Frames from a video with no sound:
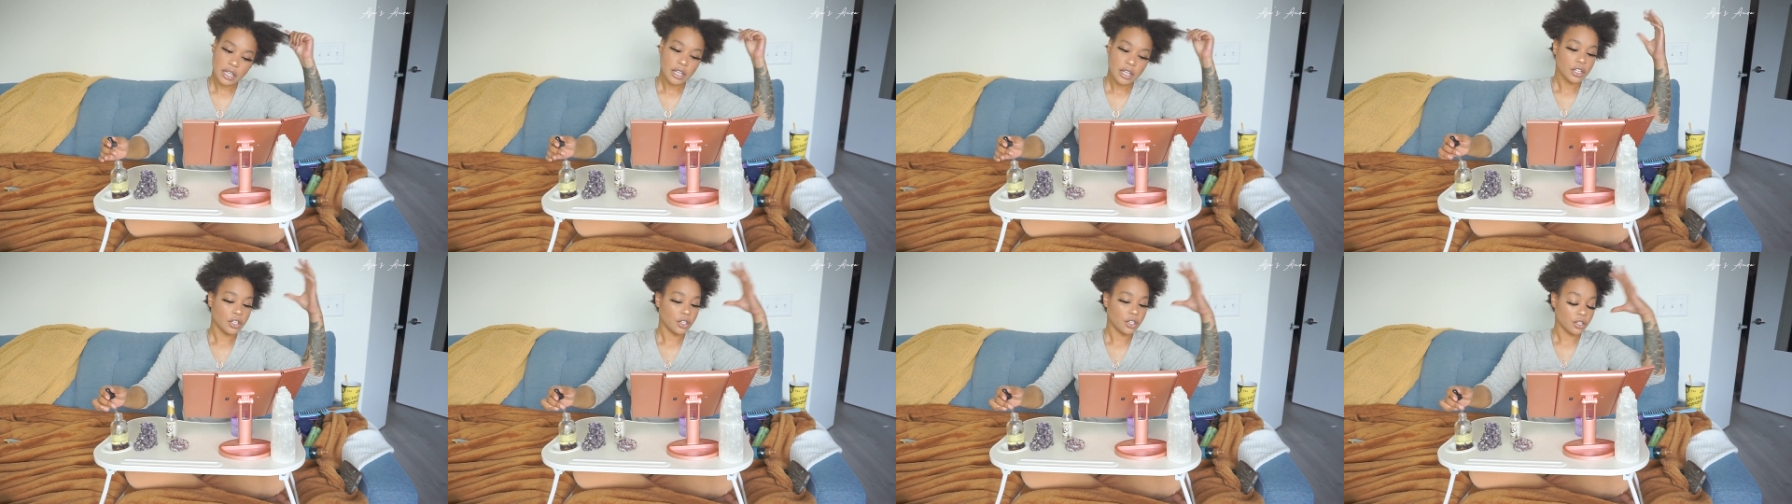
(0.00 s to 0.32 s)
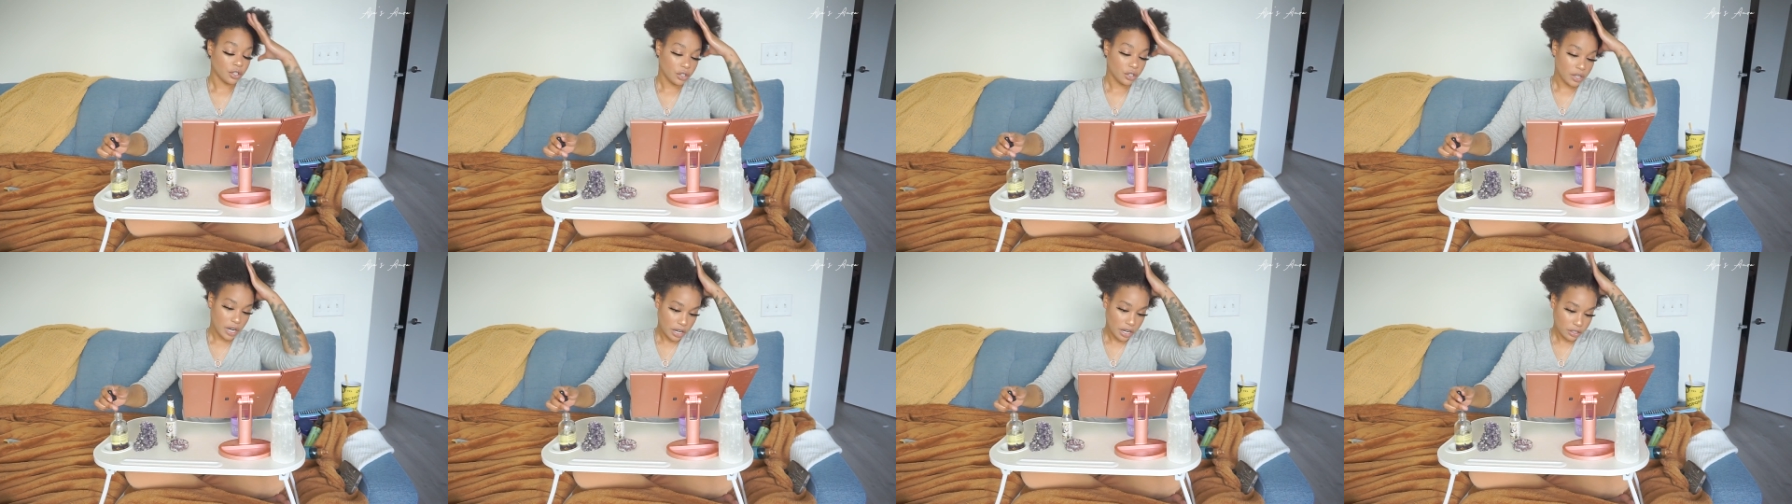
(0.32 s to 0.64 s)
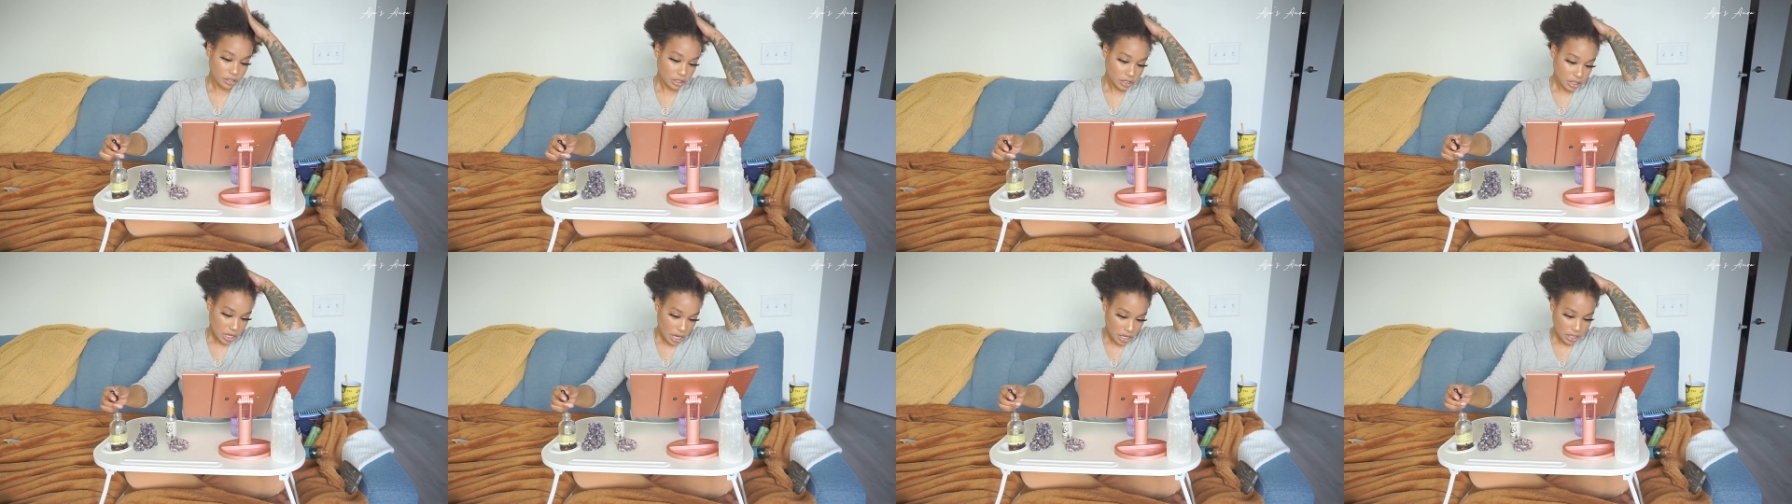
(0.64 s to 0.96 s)
Your crown
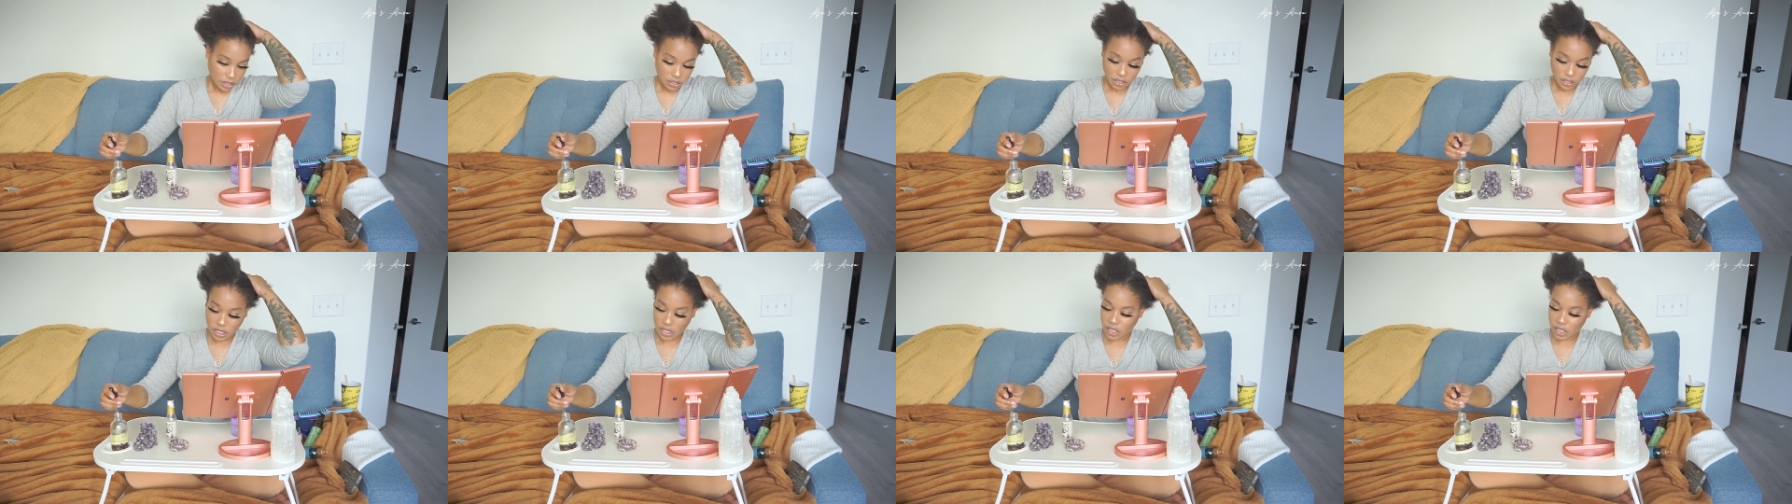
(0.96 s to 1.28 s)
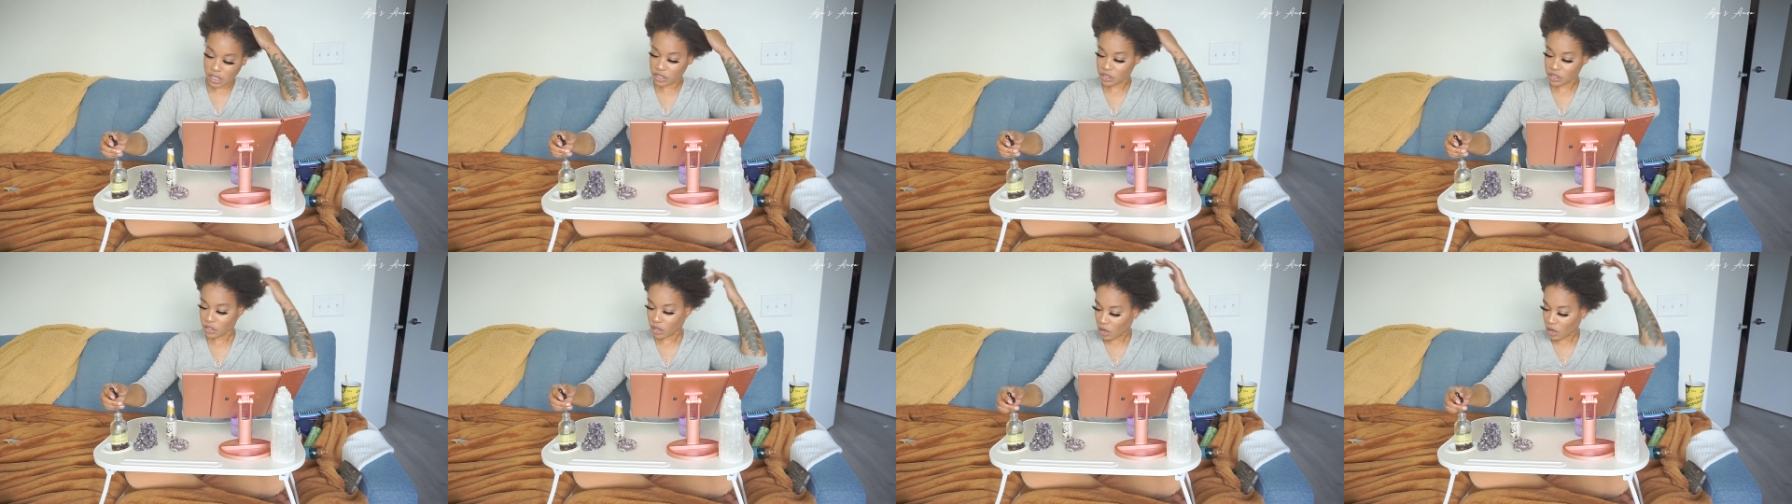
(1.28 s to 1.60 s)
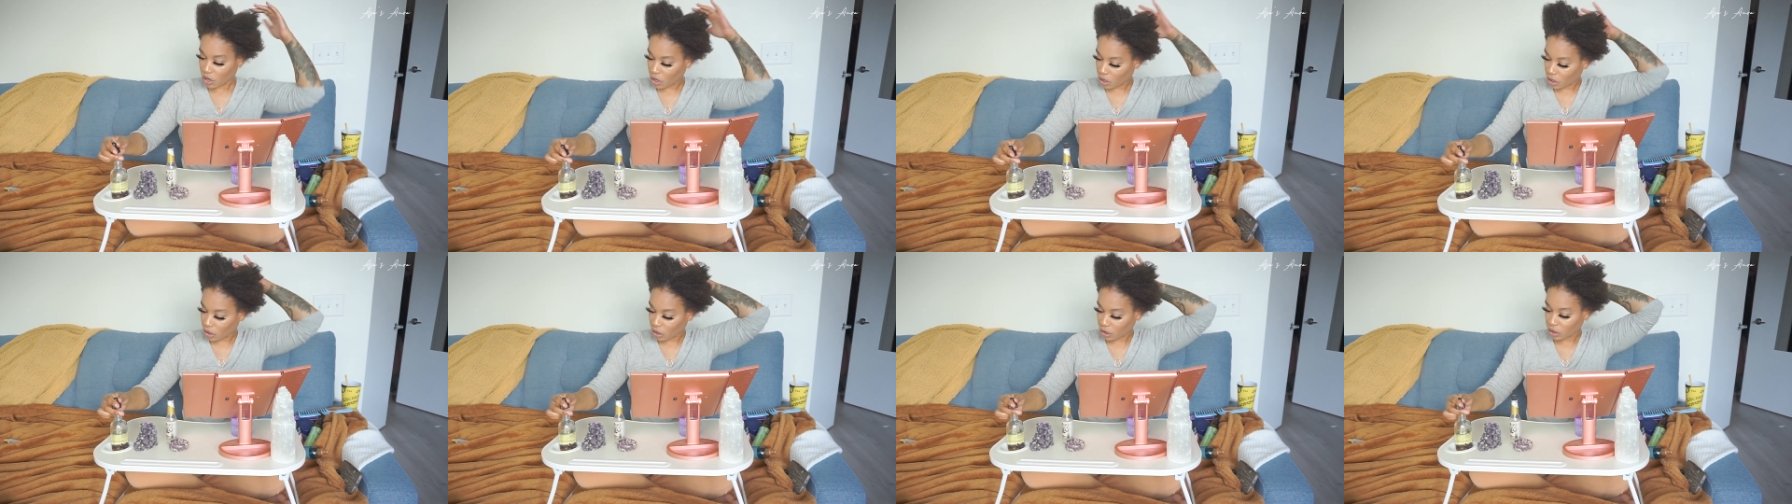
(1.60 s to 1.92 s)
chakra is
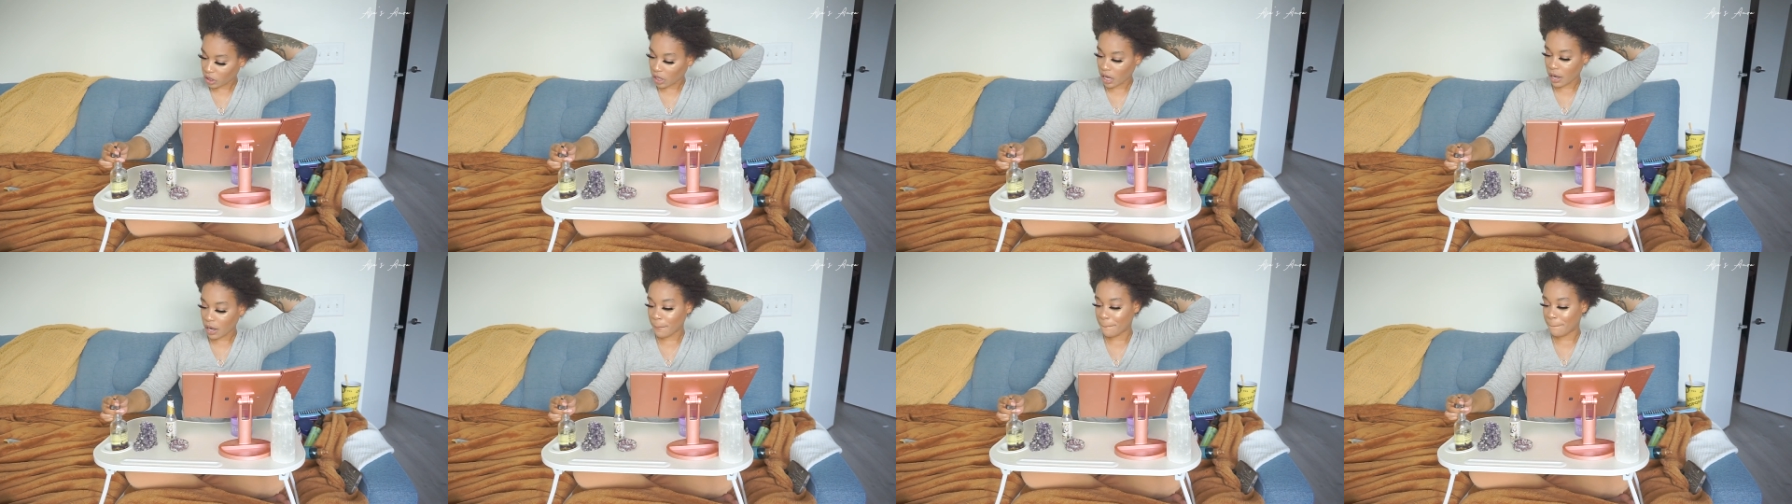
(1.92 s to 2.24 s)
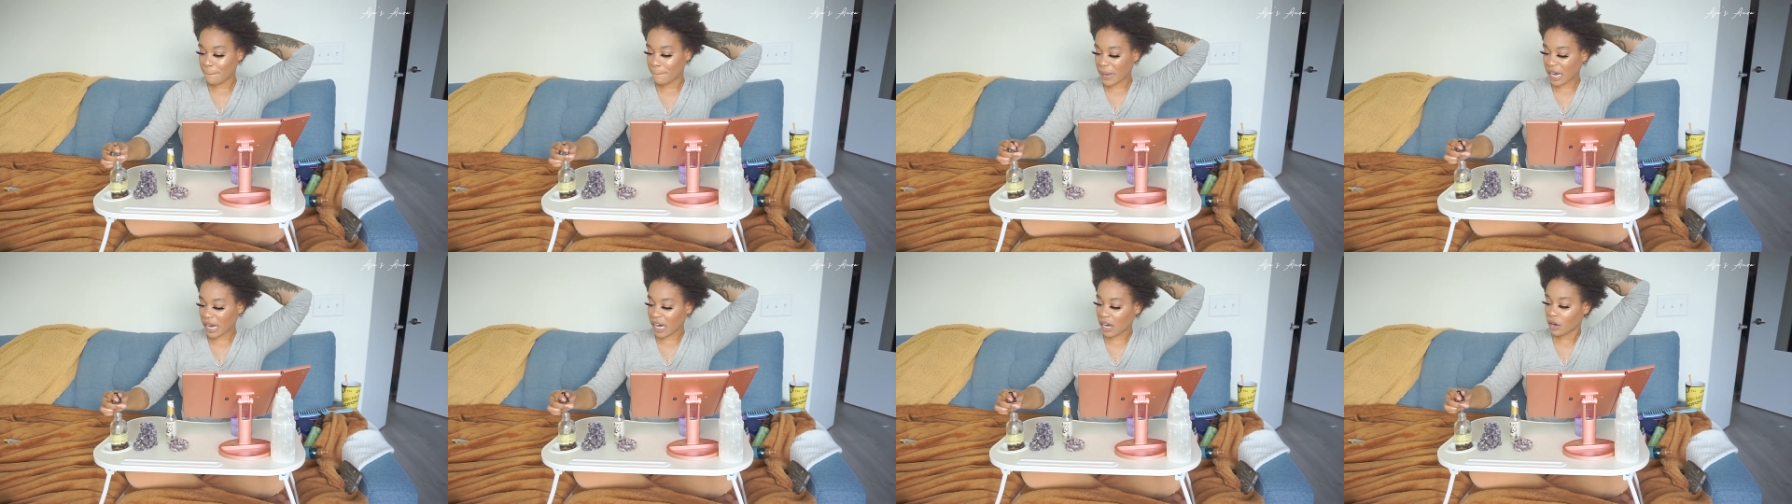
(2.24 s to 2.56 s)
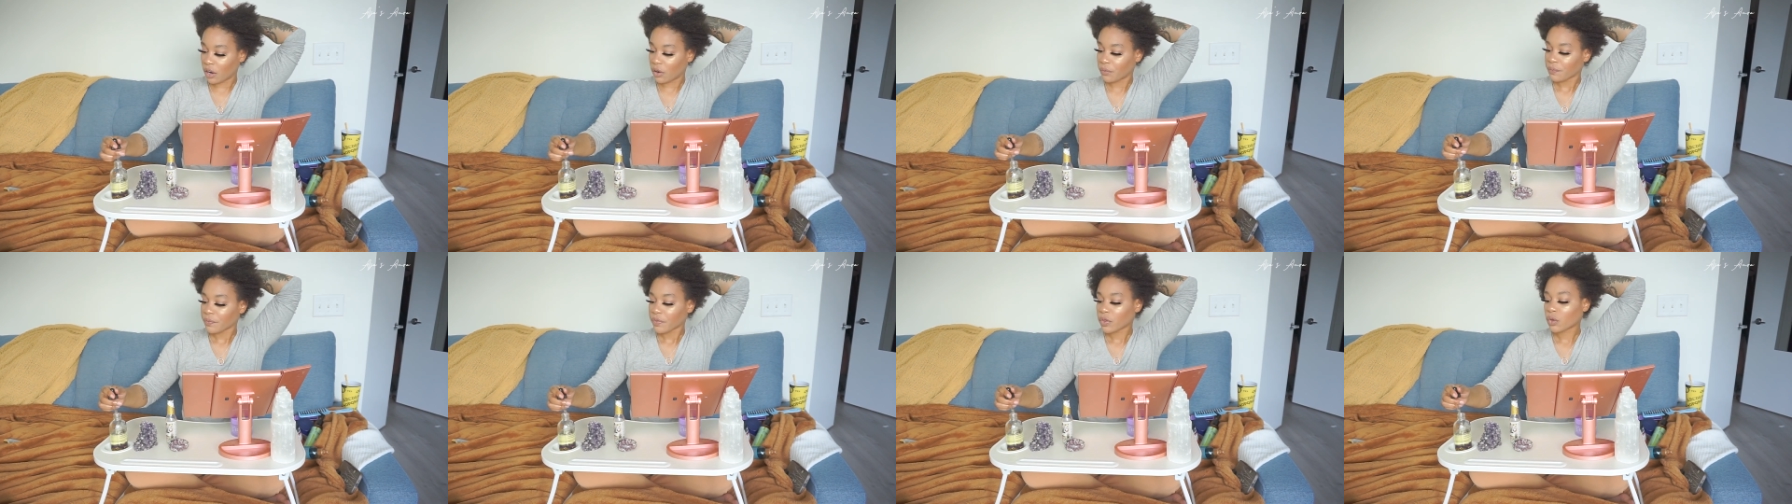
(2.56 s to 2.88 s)
all
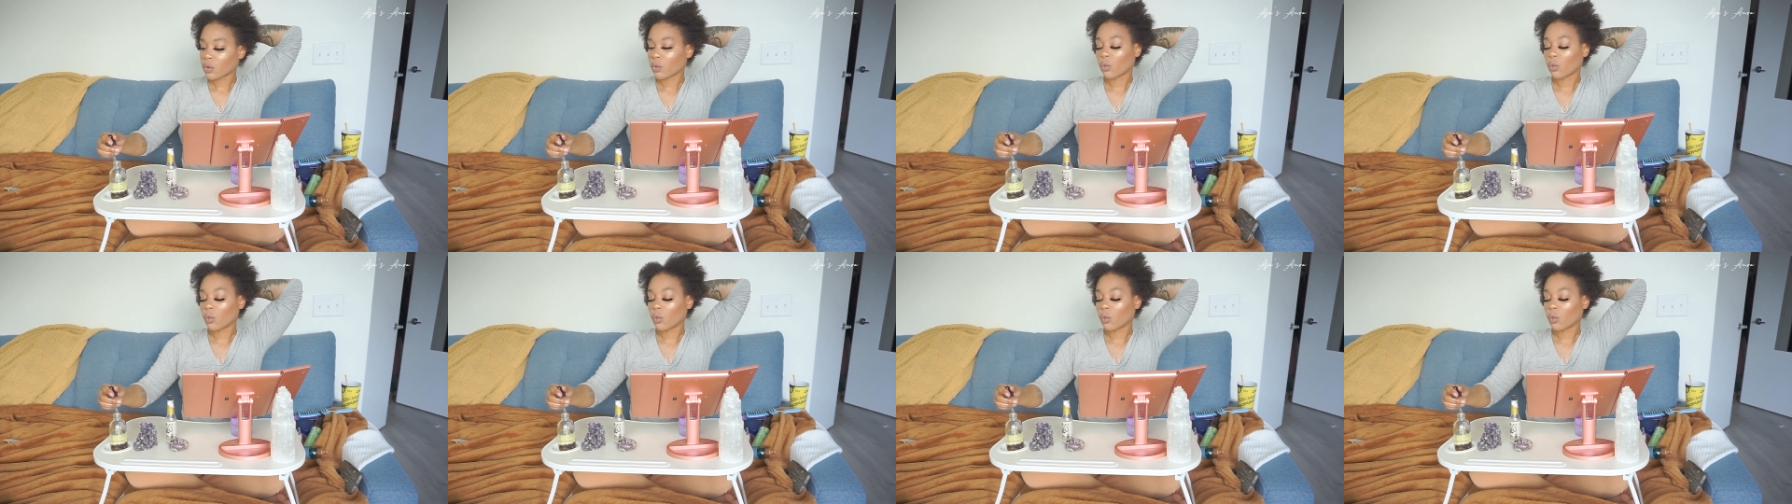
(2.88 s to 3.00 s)
about